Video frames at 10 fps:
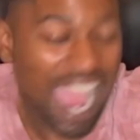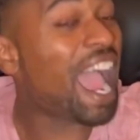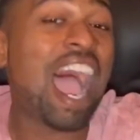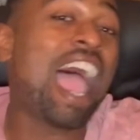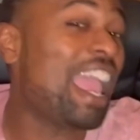
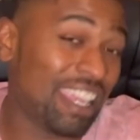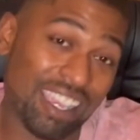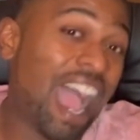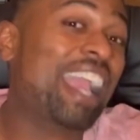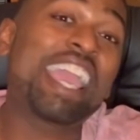hey,
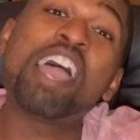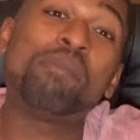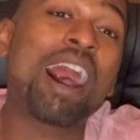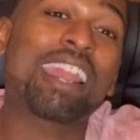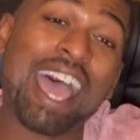I came
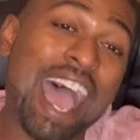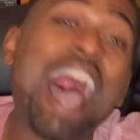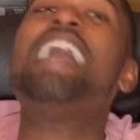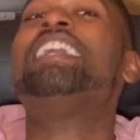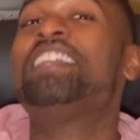out all
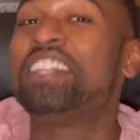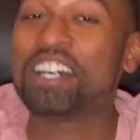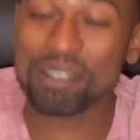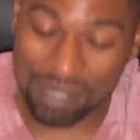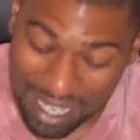right, you know
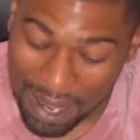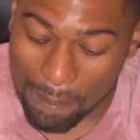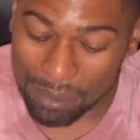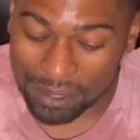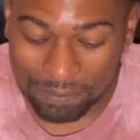what I'm saying?
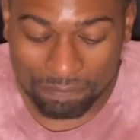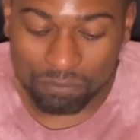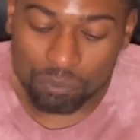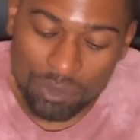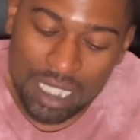But,
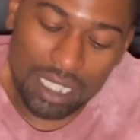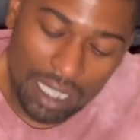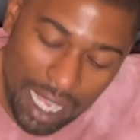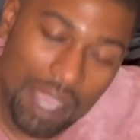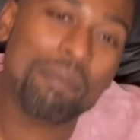
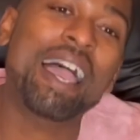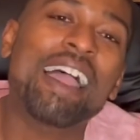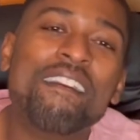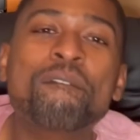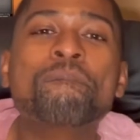yeah,
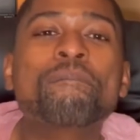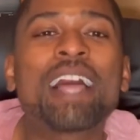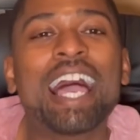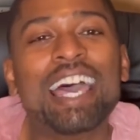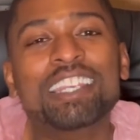man,
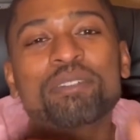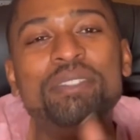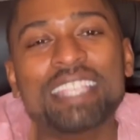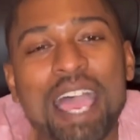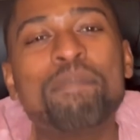I had to come
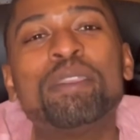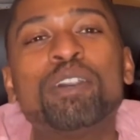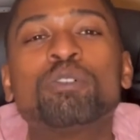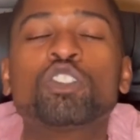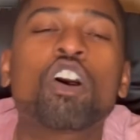tap
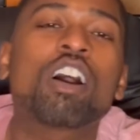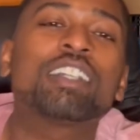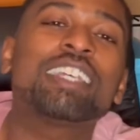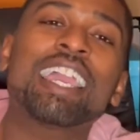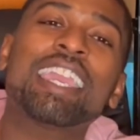in with y'all
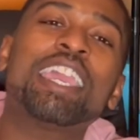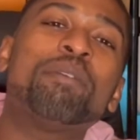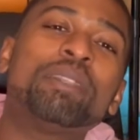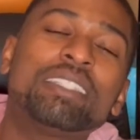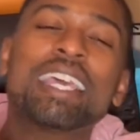because I ain't came
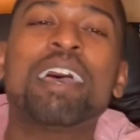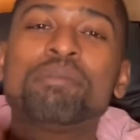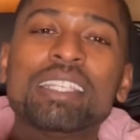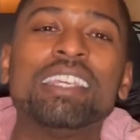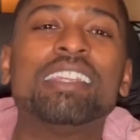to
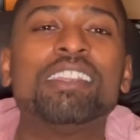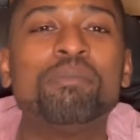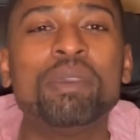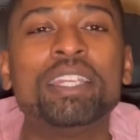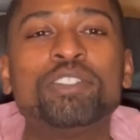tapped in a
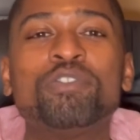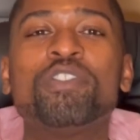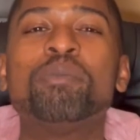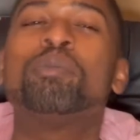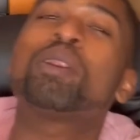minute, you
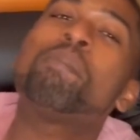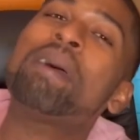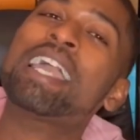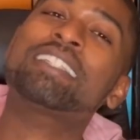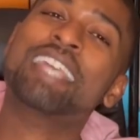feel me? But I'm
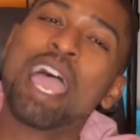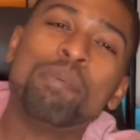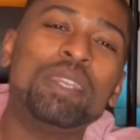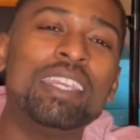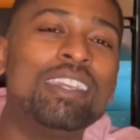back
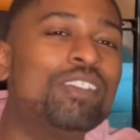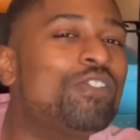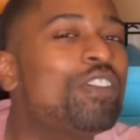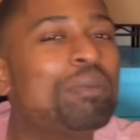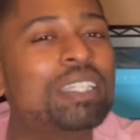tapping in, you
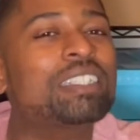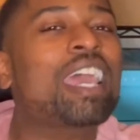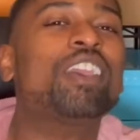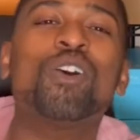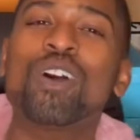feel me? Because I
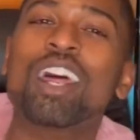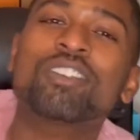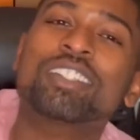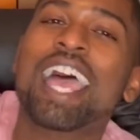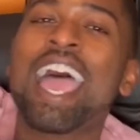ain't going
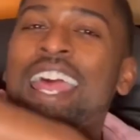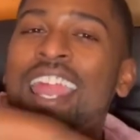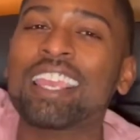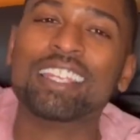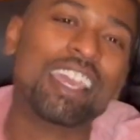outside
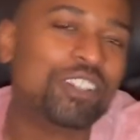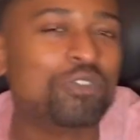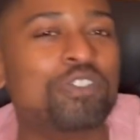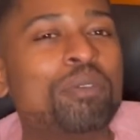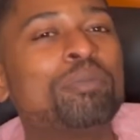like that, you
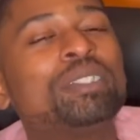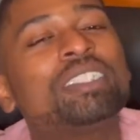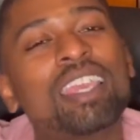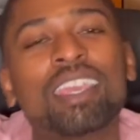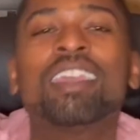feel me? But,
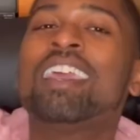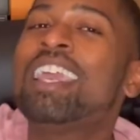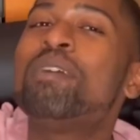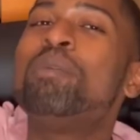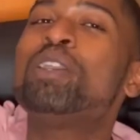yeah, it
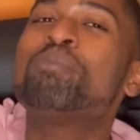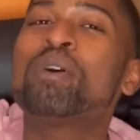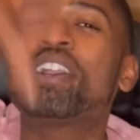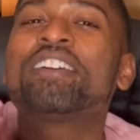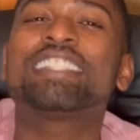been your
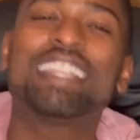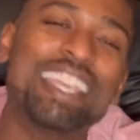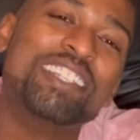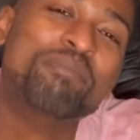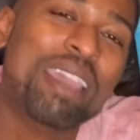boy, Grizz
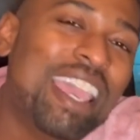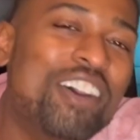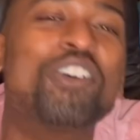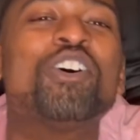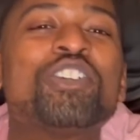Kicks, man. I
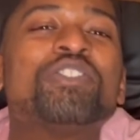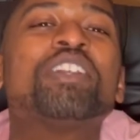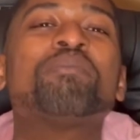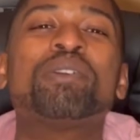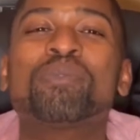don't cost you
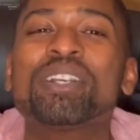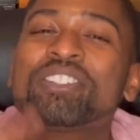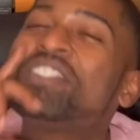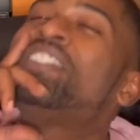nothing to be real till